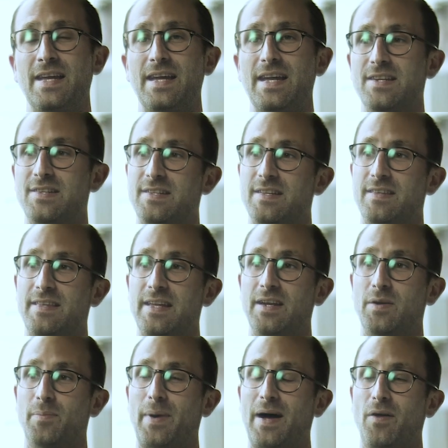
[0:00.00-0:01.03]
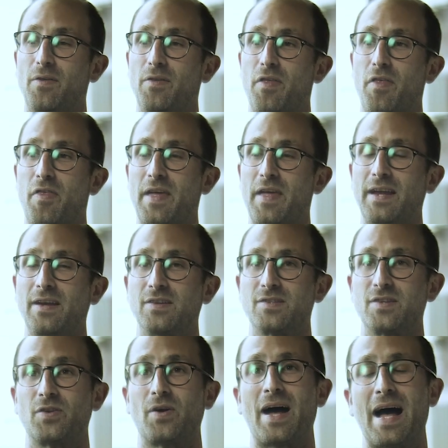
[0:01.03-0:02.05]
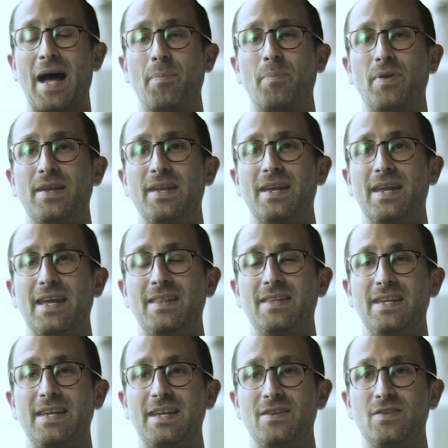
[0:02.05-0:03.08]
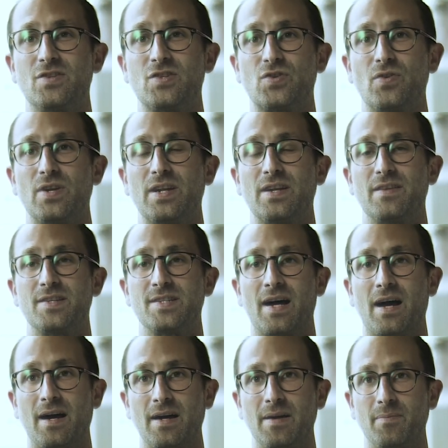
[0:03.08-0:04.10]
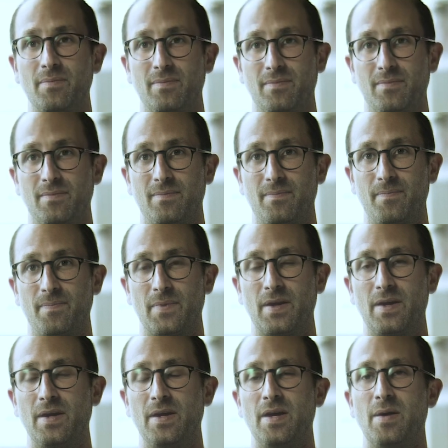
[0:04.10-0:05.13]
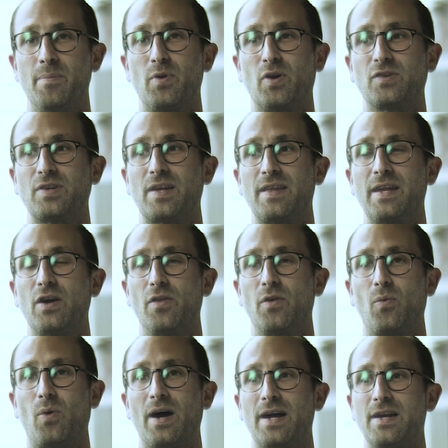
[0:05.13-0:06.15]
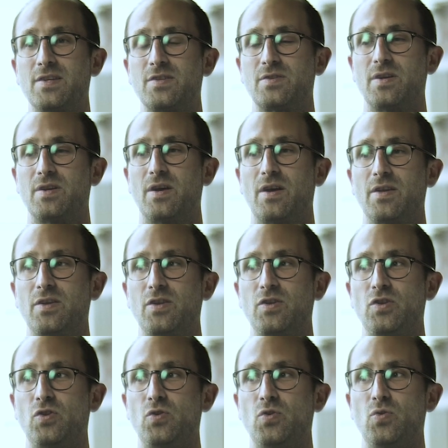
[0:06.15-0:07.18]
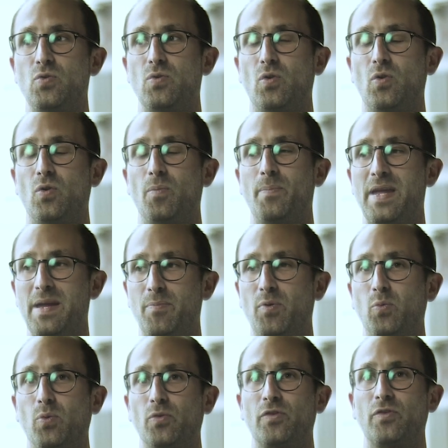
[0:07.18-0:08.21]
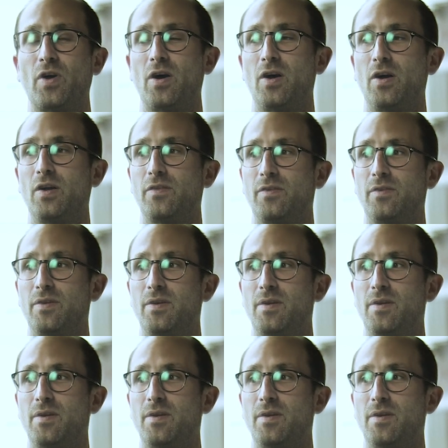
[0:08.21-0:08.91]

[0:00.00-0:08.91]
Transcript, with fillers: is to think about the things that are happening in the industry at the time. Because I think otherwise you or people will start